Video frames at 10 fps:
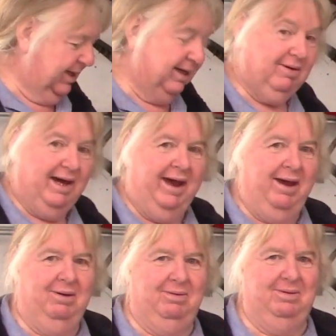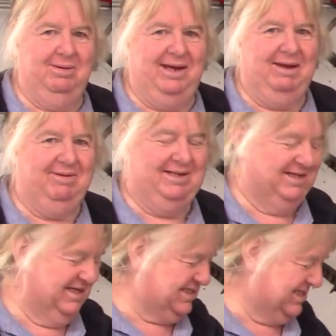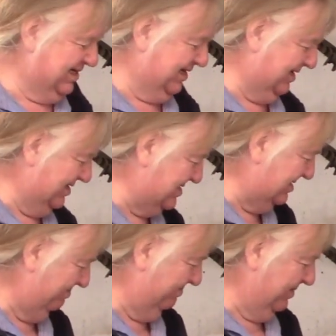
anyway, whatever this thing is,